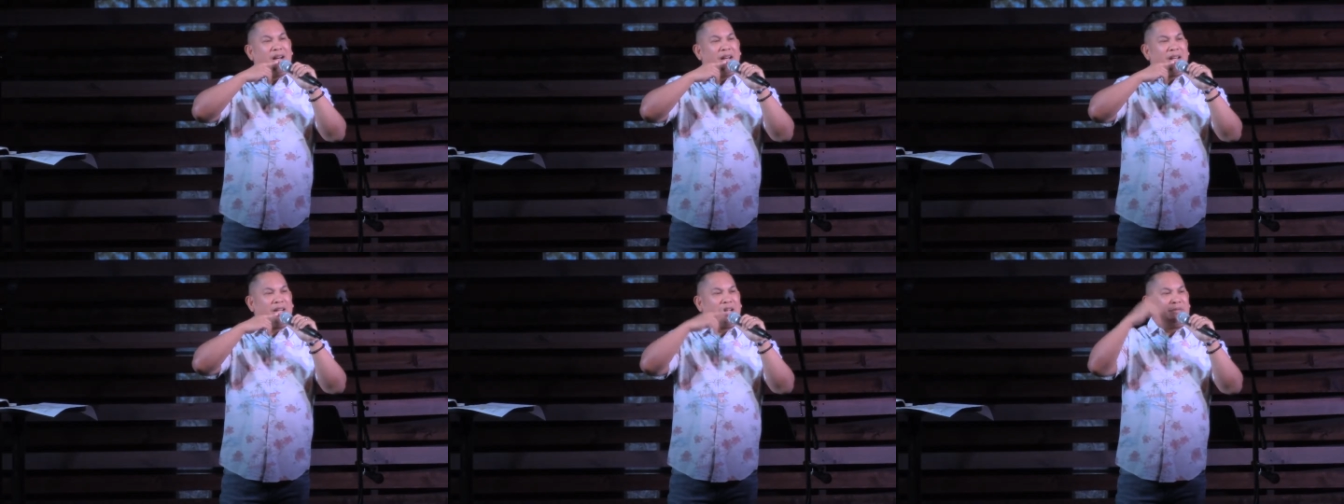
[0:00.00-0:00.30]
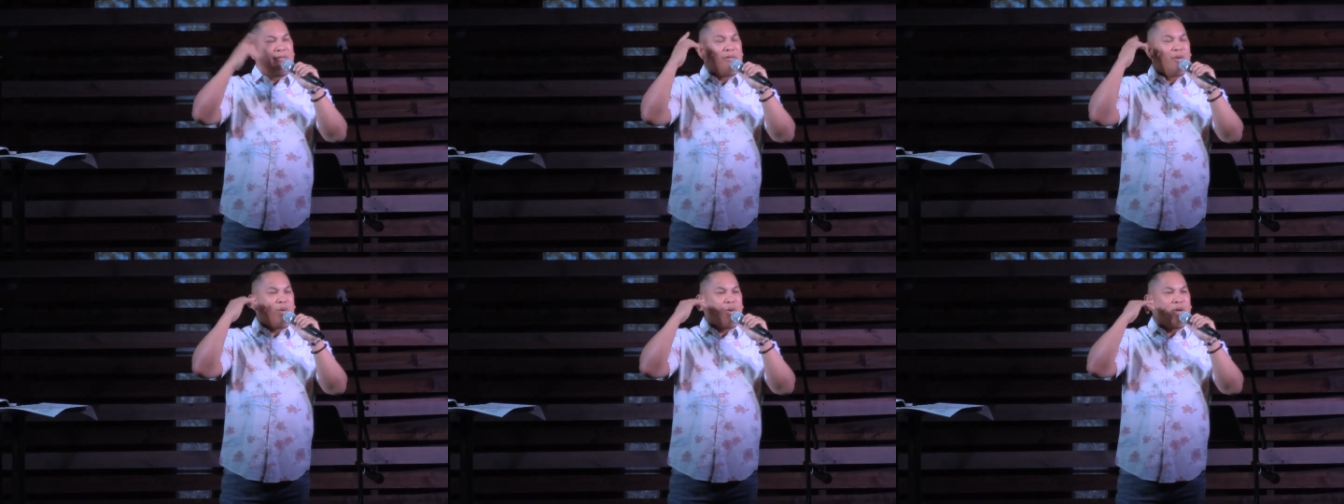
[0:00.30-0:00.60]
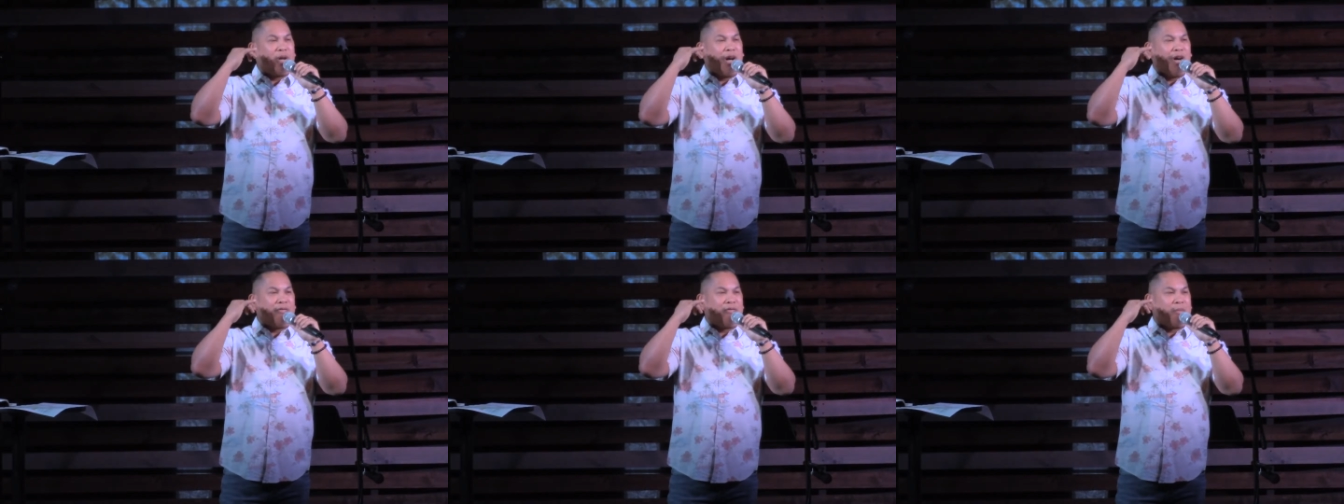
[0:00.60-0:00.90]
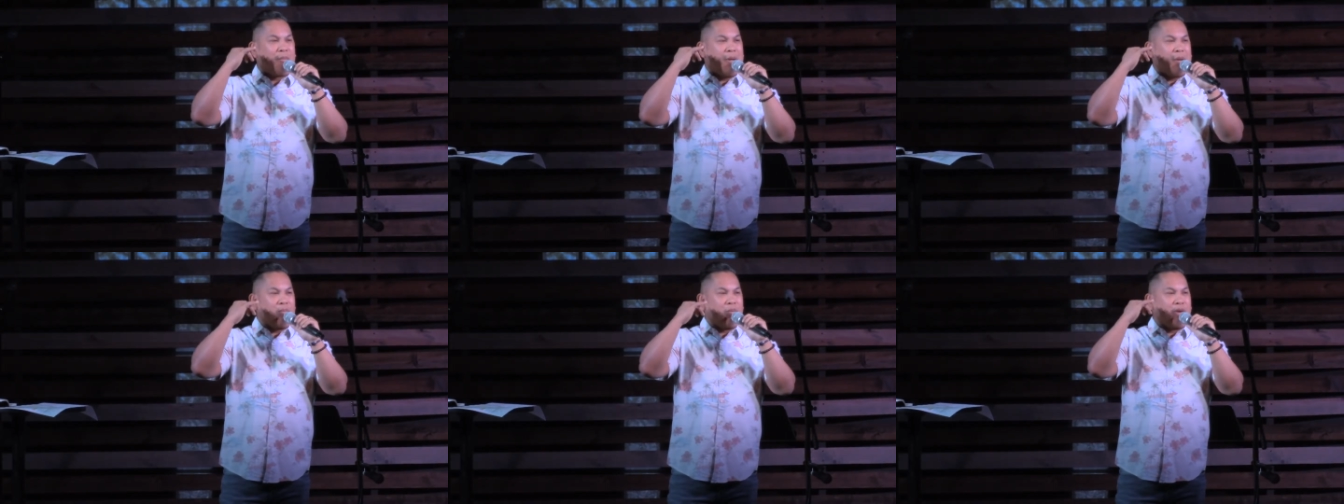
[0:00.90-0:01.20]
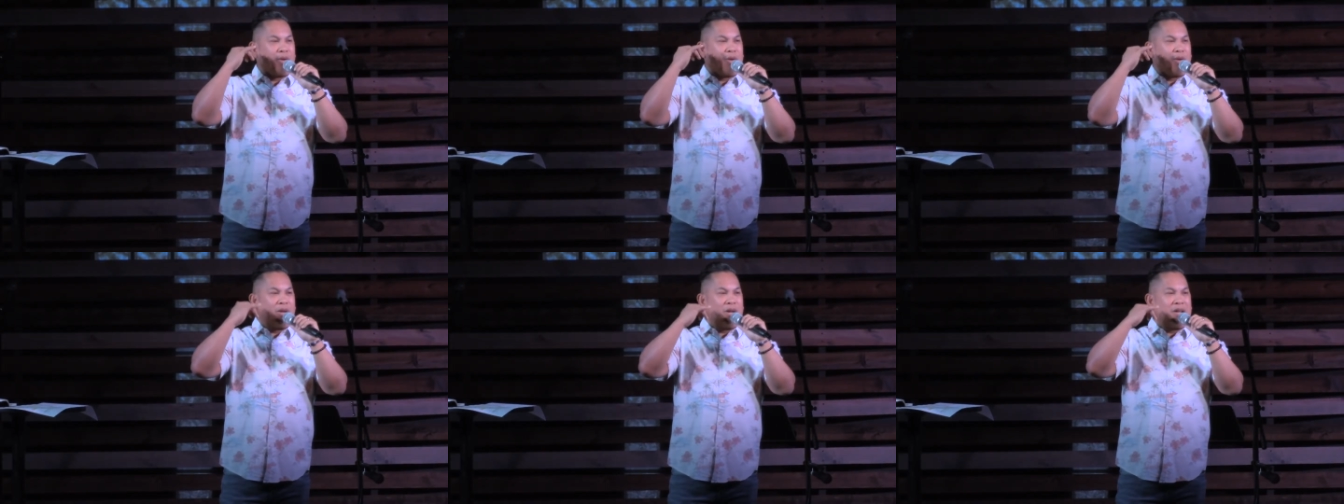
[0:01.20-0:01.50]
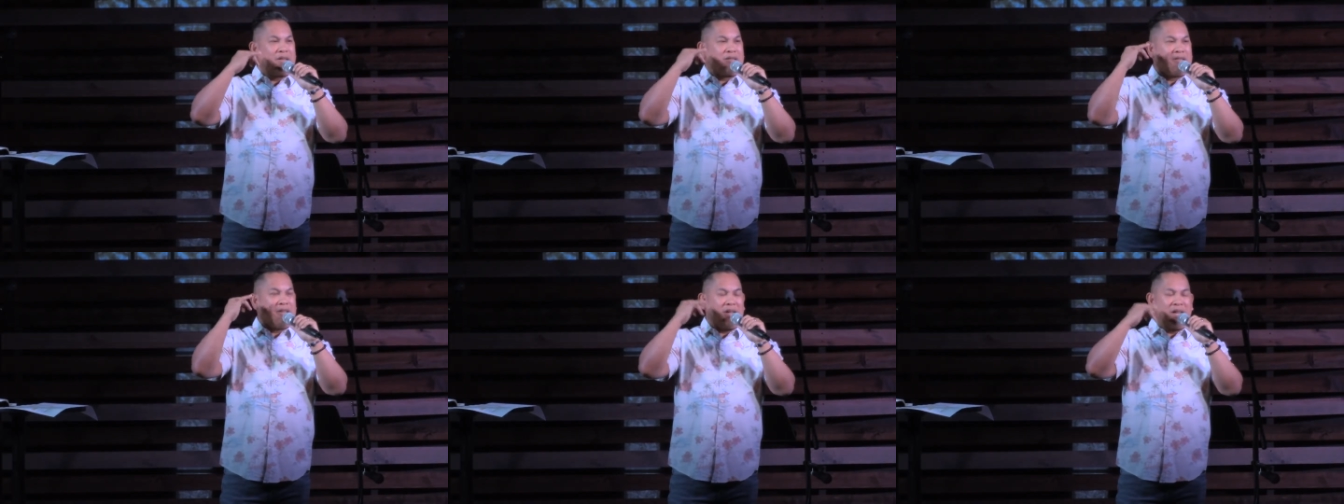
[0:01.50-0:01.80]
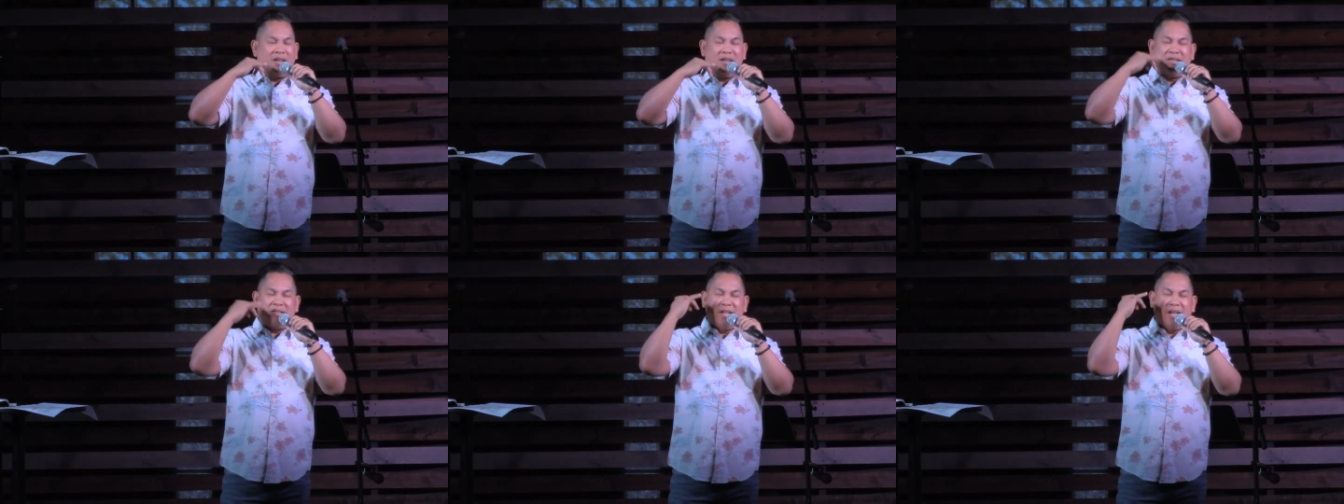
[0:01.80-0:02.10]
I get a phone call from my brother in law
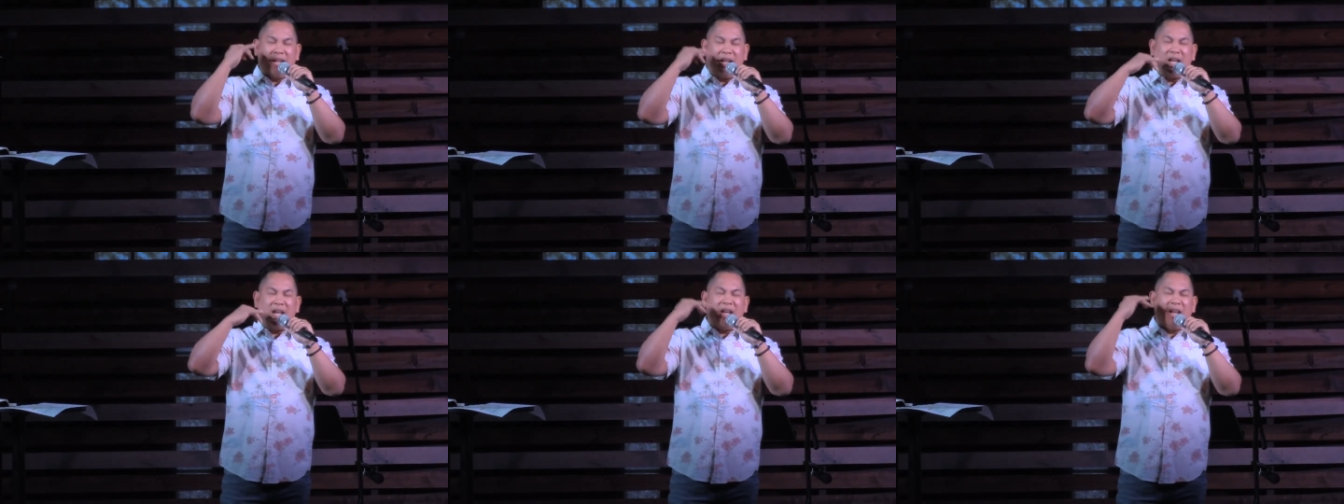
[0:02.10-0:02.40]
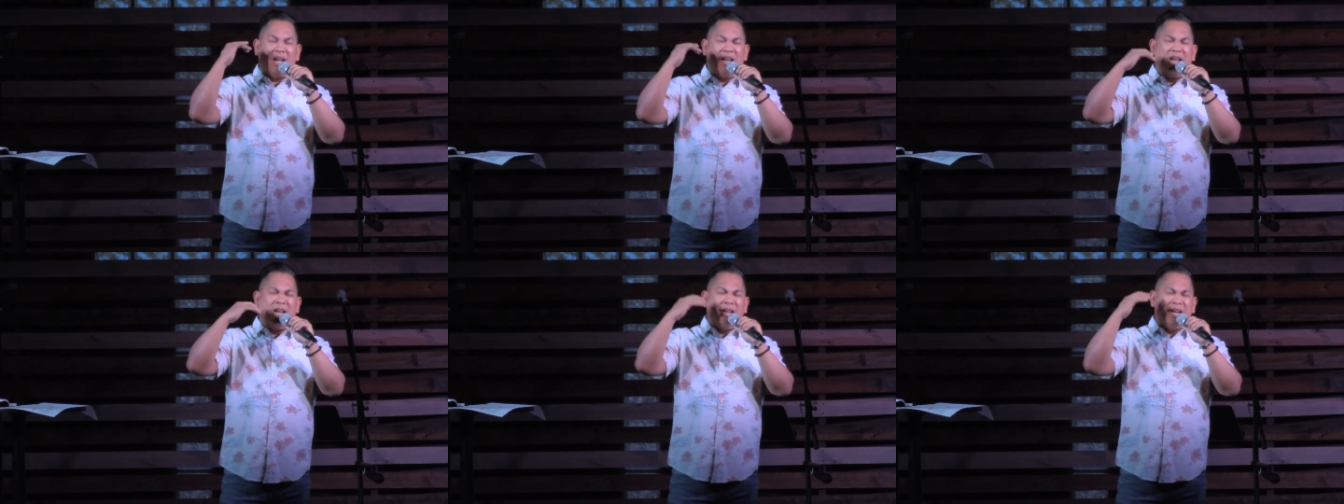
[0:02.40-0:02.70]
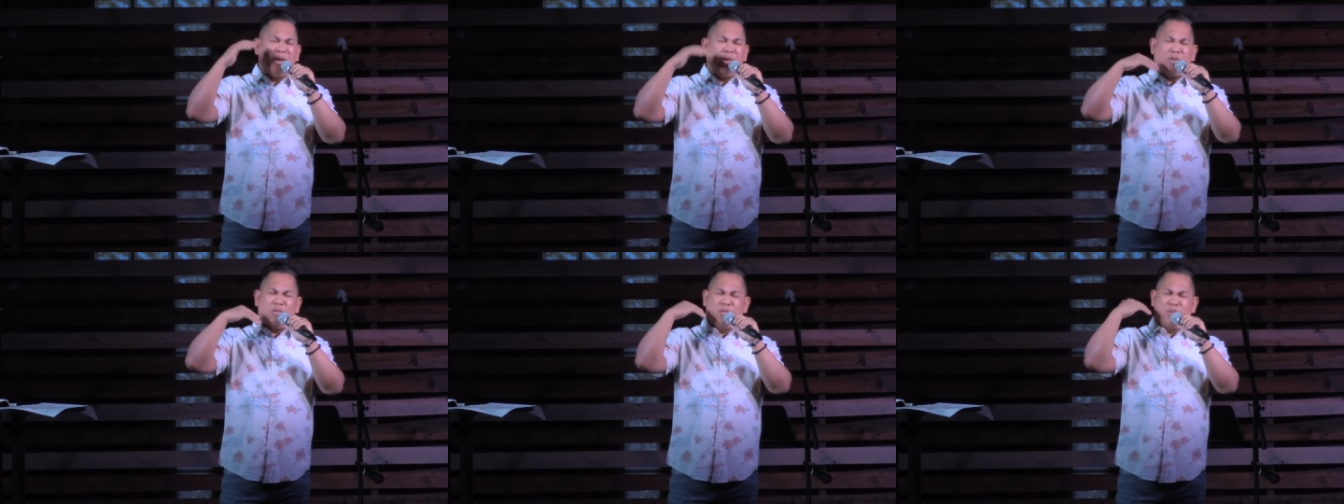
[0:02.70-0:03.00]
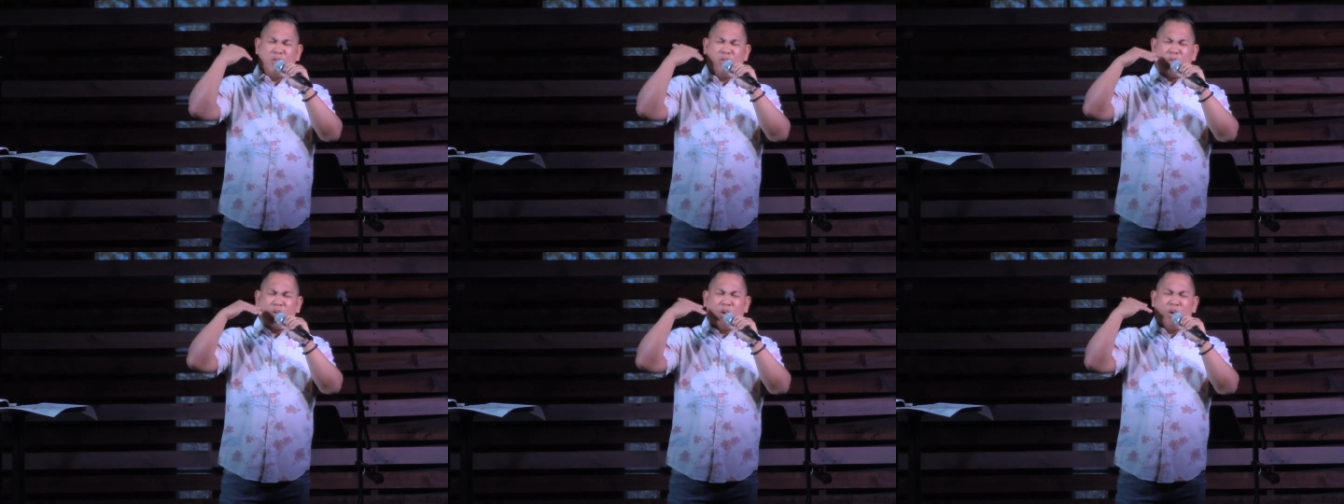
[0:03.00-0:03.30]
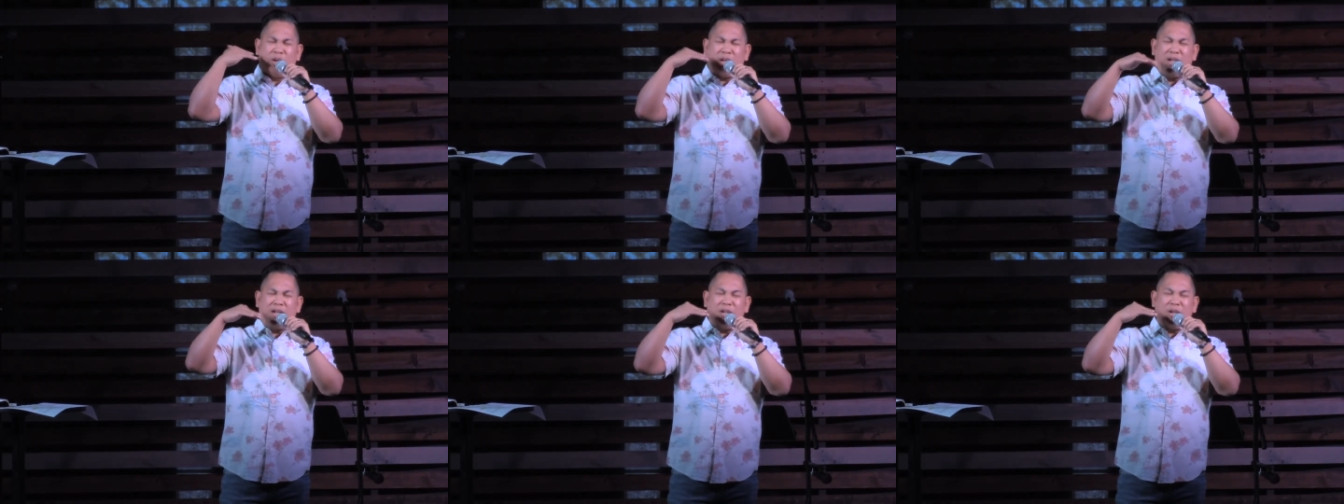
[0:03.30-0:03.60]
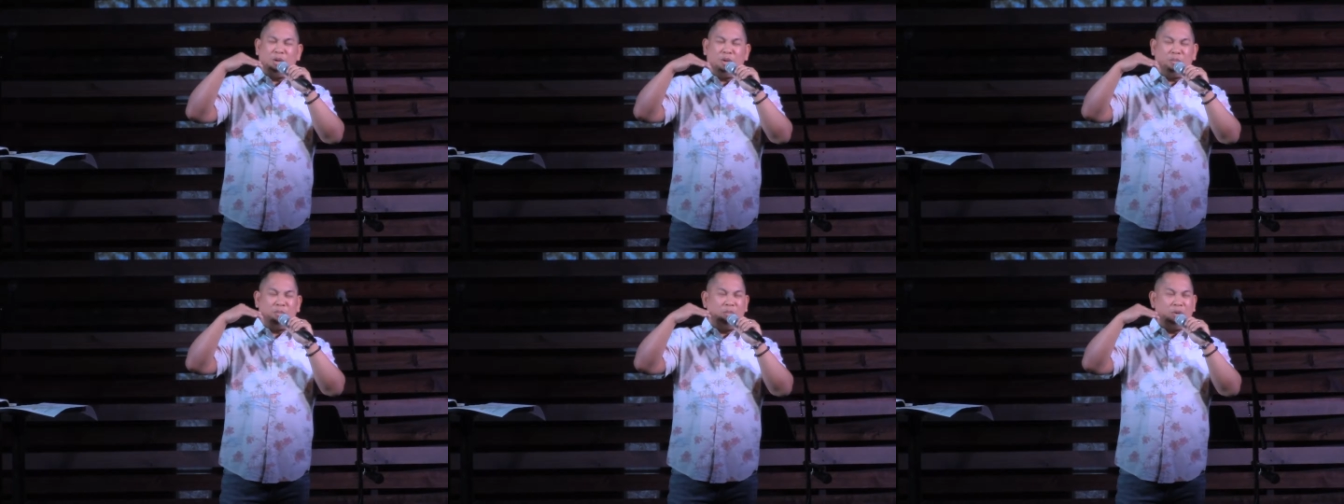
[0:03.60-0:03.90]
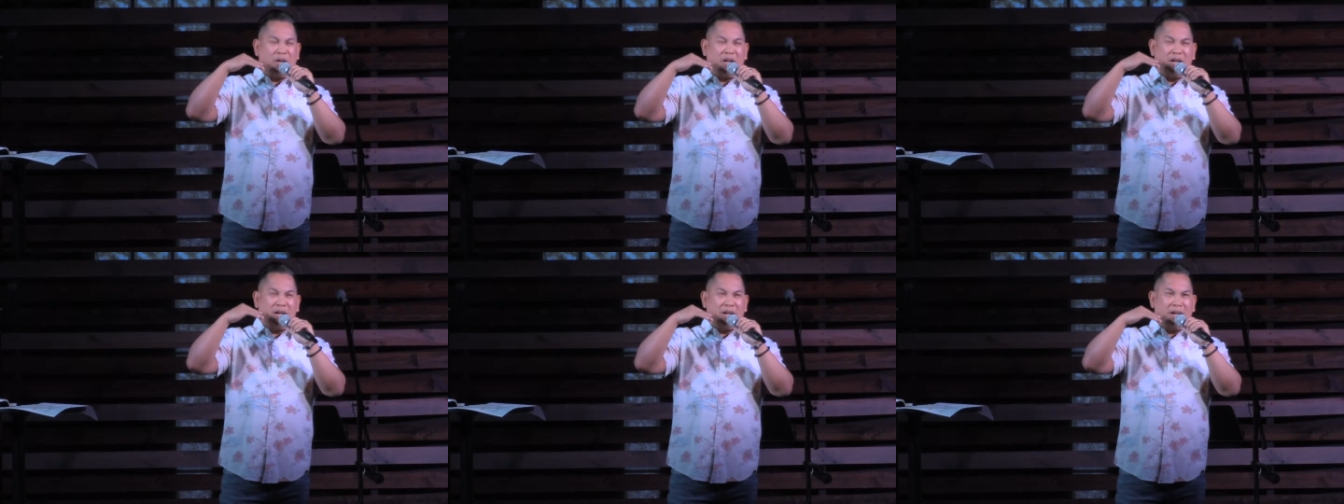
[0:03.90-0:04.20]
saying, saying, hey, you know, we're, we're looking to go,
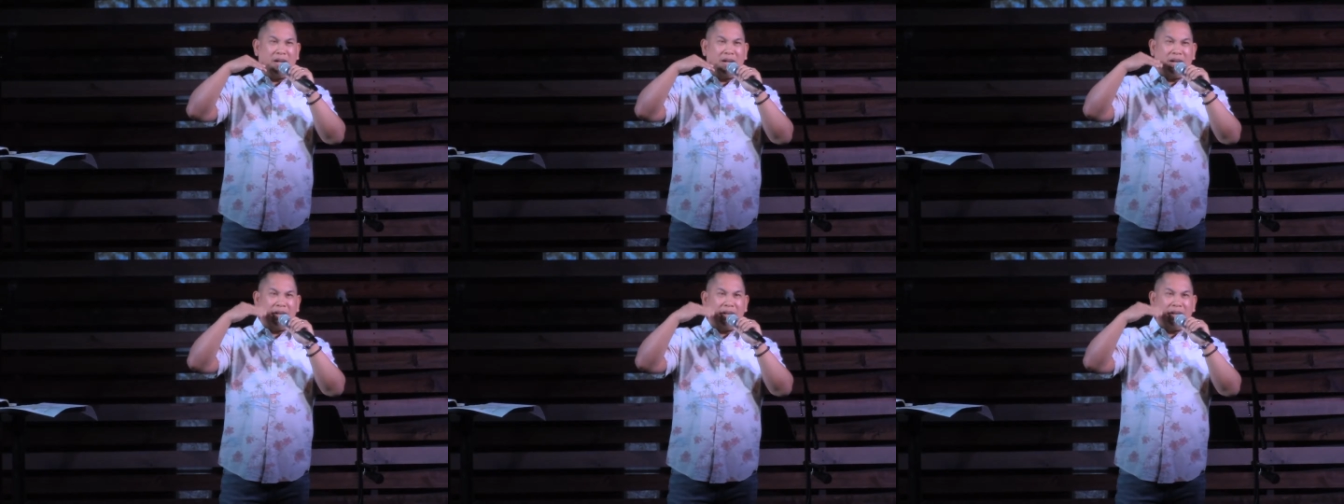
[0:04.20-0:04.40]
uh,